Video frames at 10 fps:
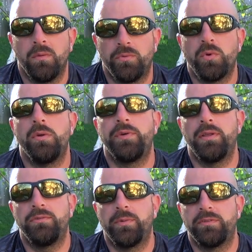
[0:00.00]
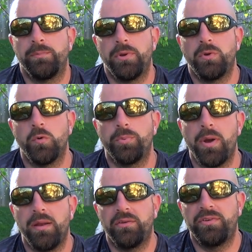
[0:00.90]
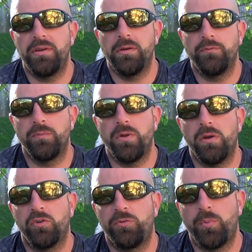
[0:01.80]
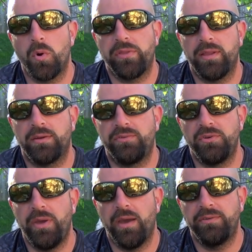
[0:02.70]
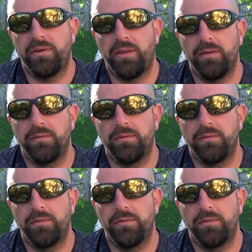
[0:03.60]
What's going on, fellas? We've got some pretty cool products here from Nautic-Sport that I'd like to show you guys today.